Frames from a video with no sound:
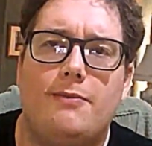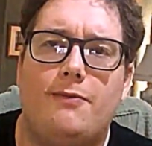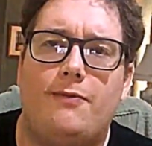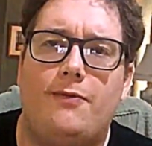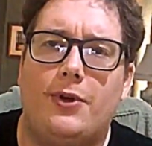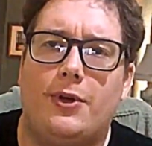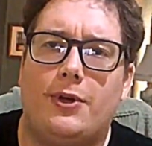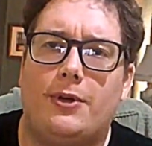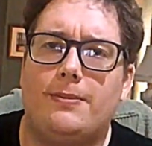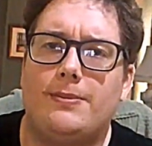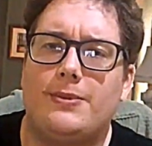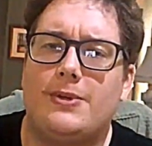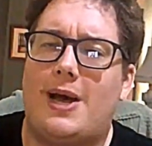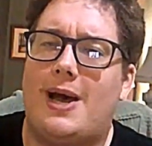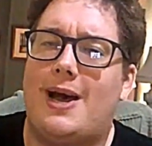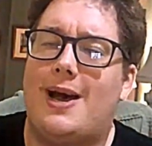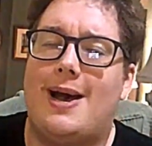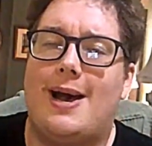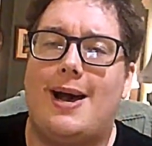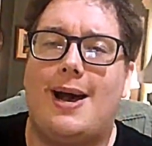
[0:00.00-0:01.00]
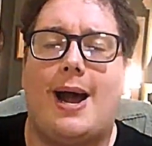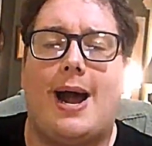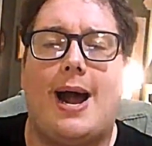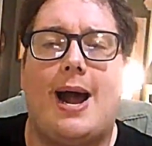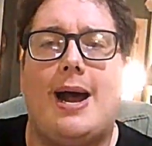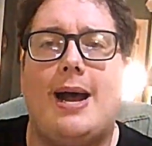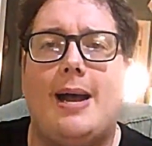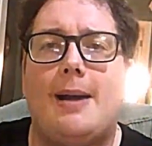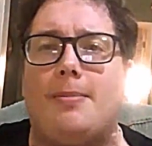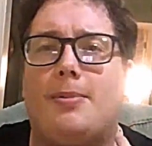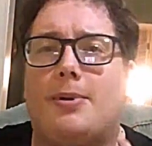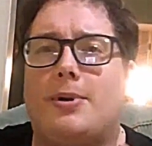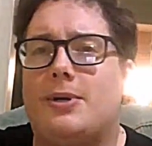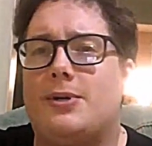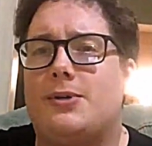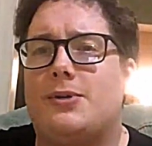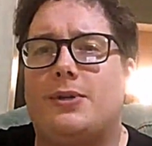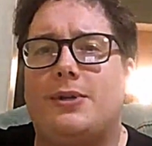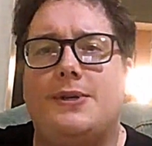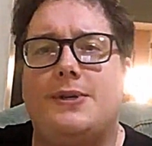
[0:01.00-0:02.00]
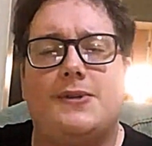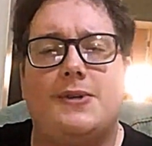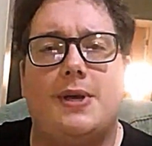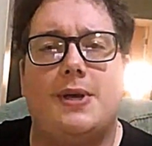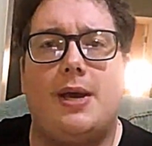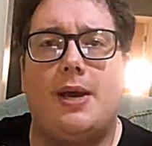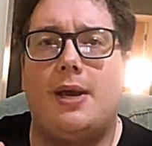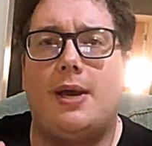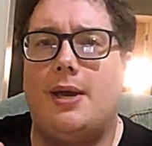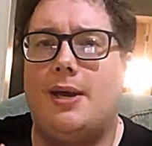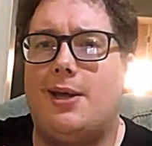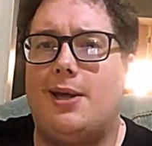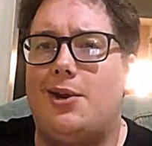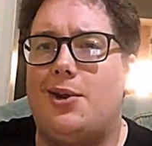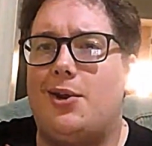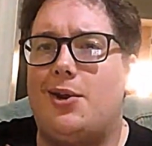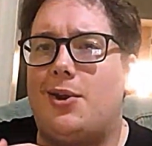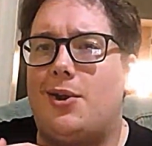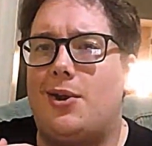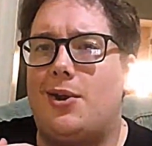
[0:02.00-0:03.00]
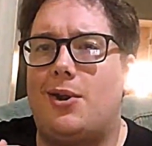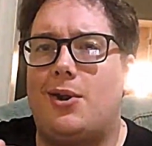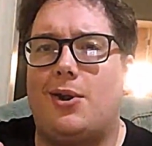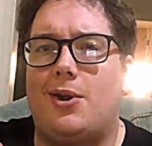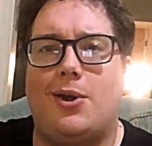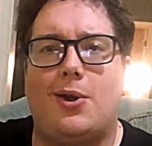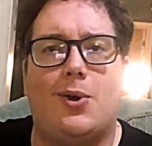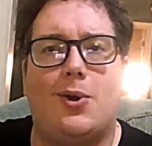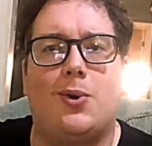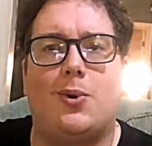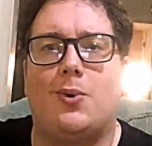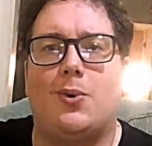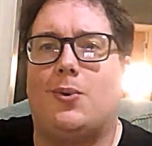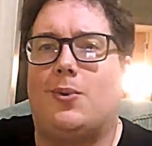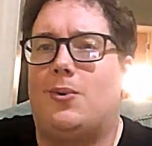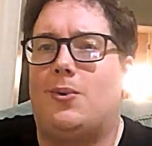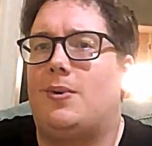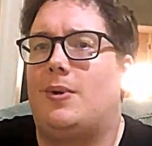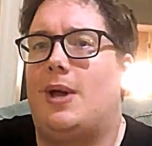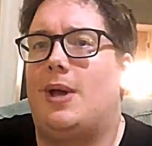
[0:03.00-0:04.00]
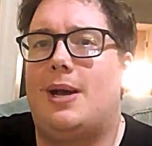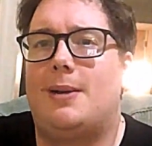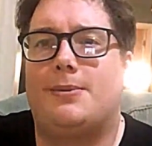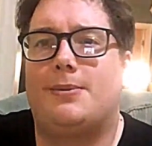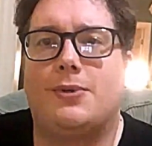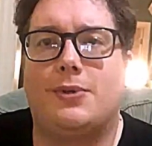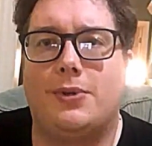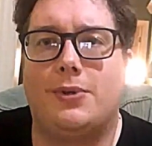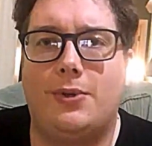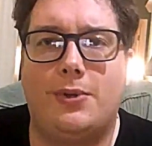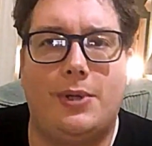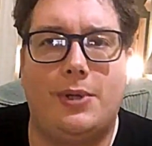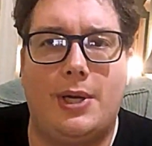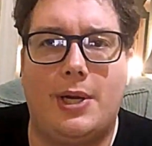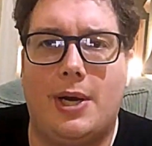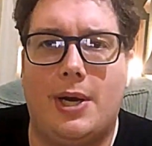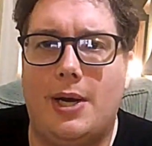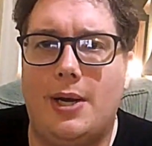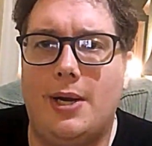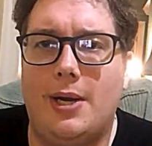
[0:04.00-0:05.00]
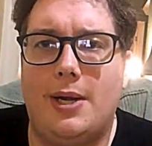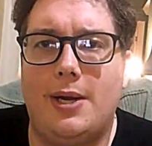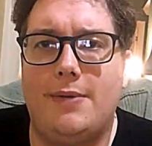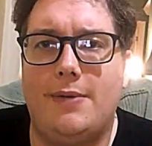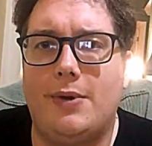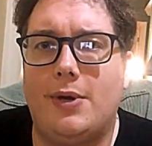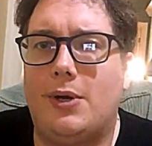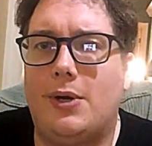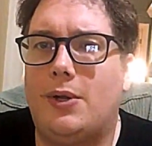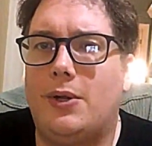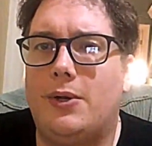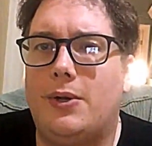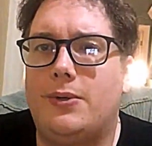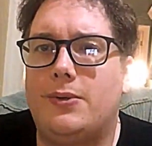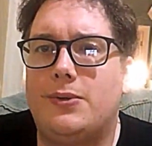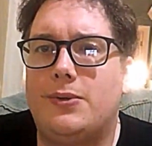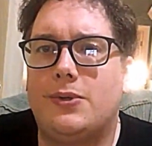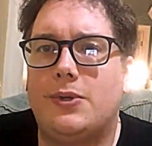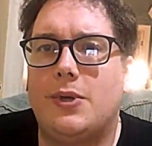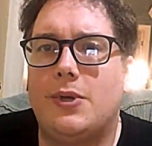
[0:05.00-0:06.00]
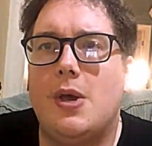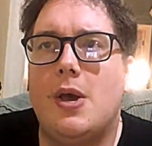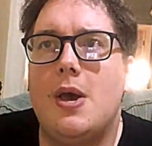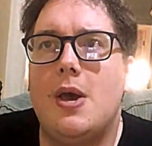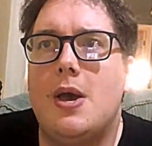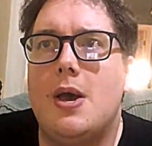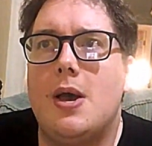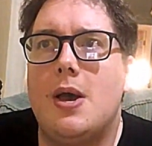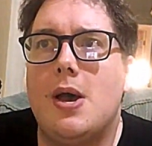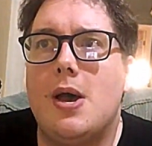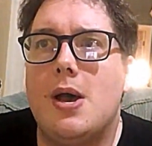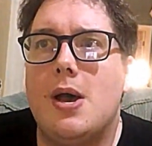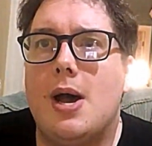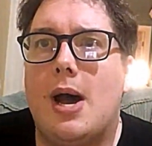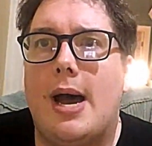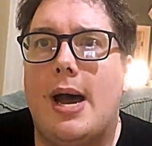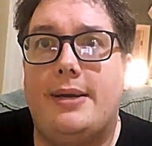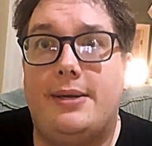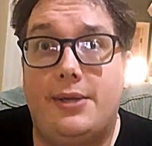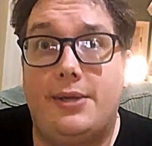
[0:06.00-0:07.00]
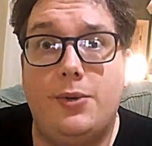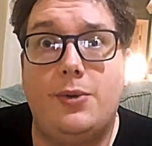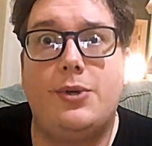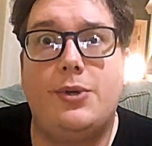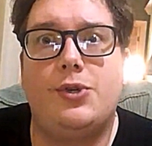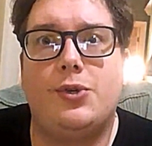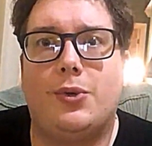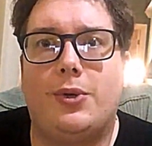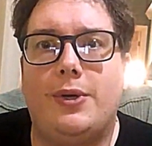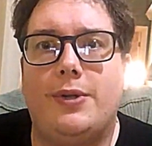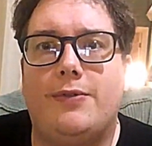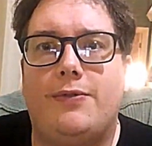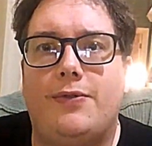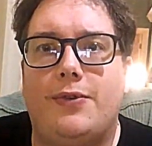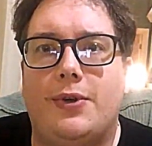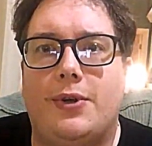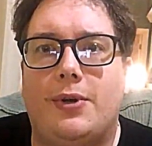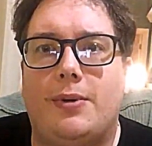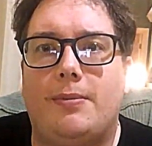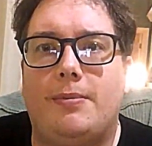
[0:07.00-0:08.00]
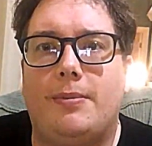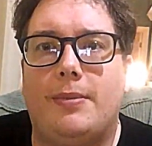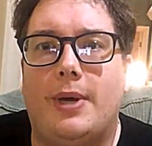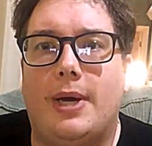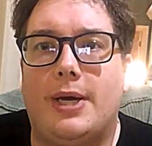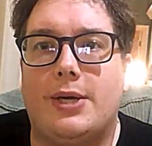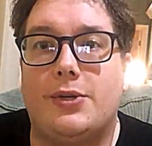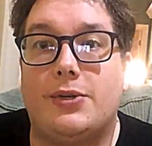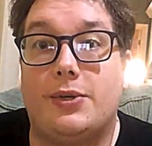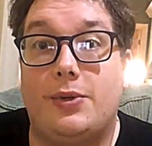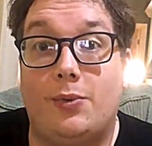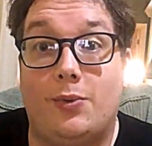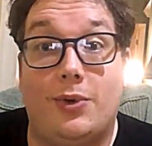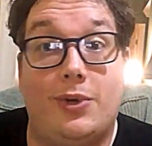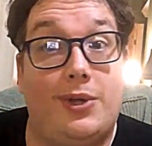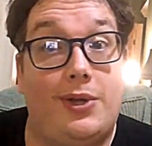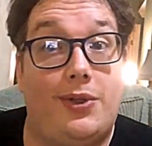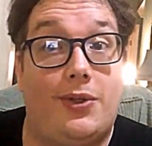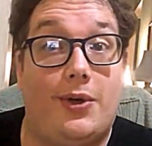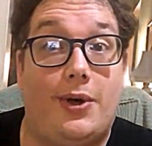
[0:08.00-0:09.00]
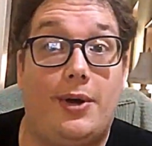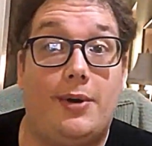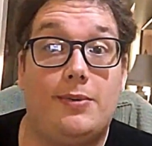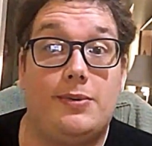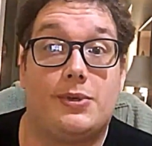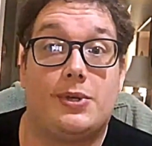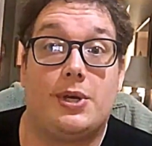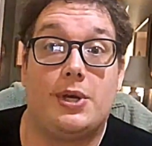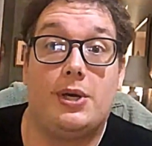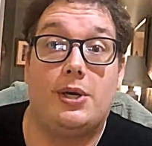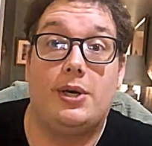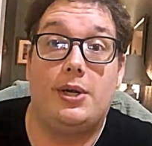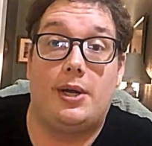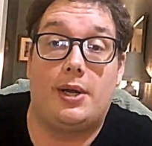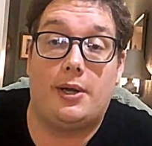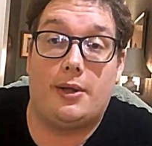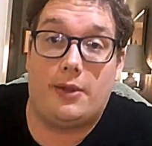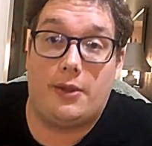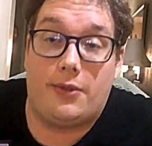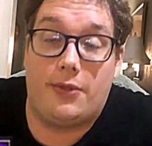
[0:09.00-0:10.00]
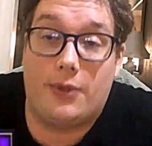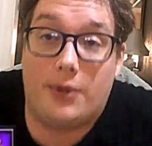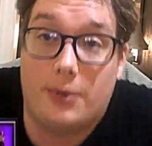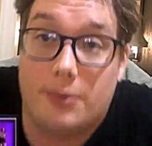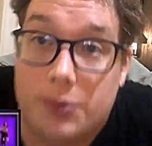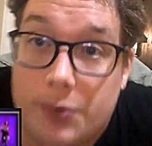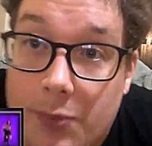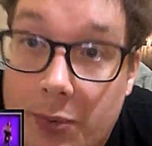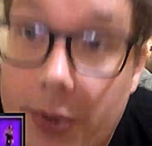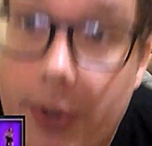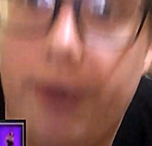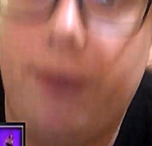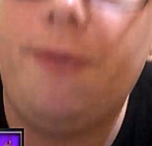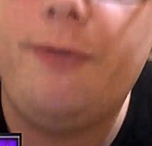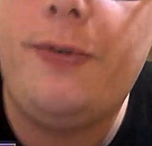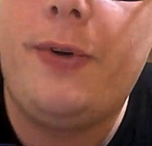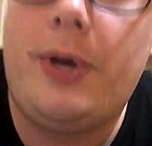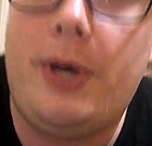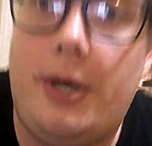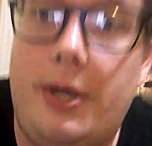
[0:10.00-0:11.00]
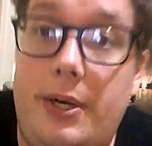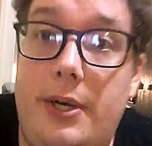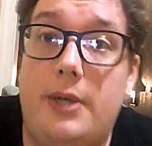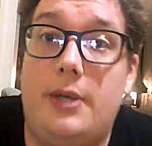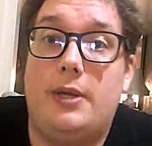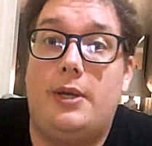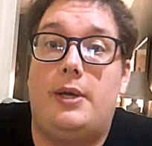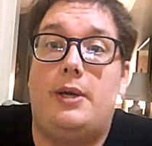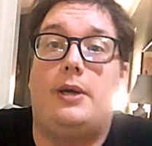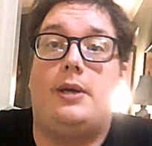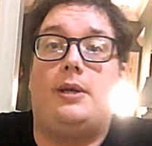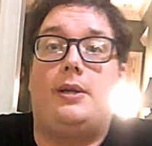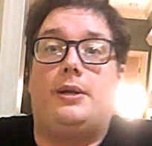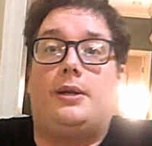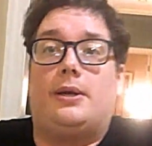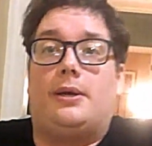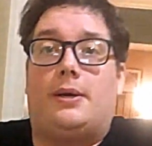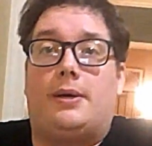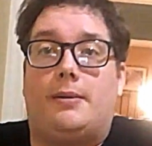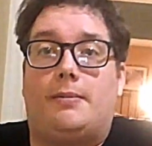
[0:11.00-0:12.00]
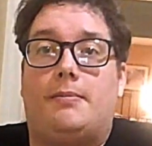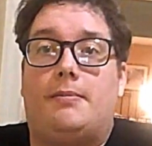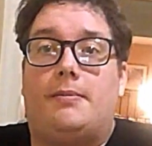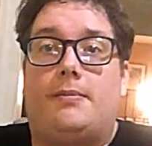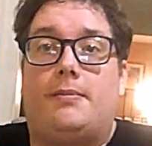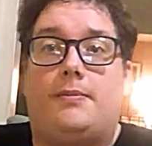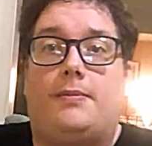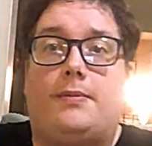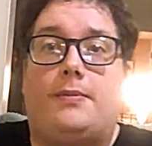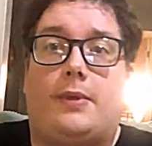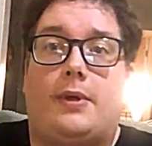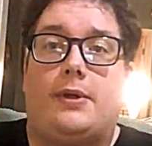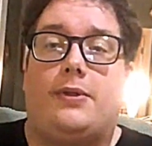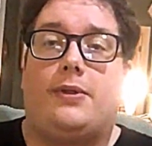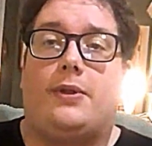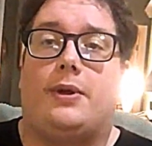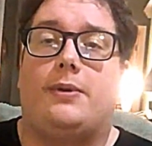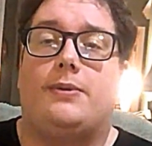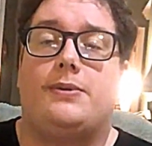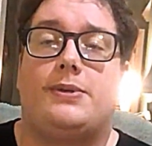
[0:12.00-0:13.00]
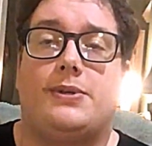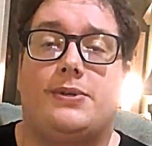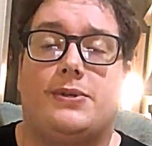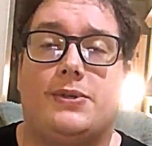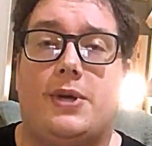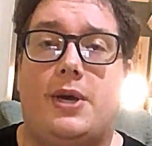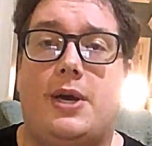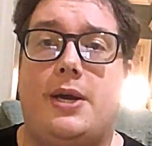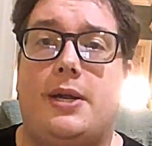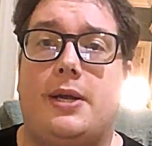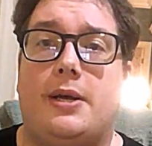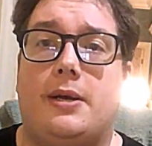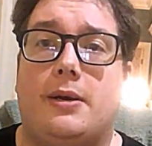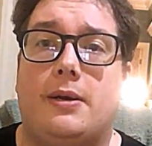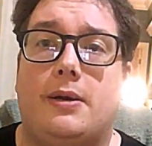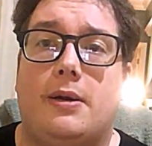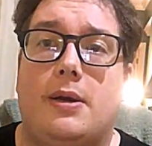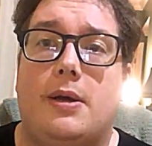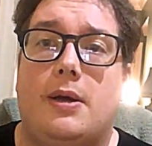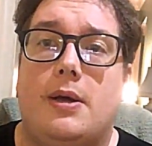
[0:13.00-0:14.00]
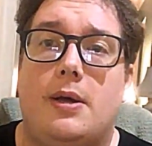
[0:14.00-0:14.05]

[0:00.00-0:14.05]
films? I personally say no, absolutely not even close. I do enjoy the film. I actually really thought it was good. I thought it was really fun, and I thought it was exciting.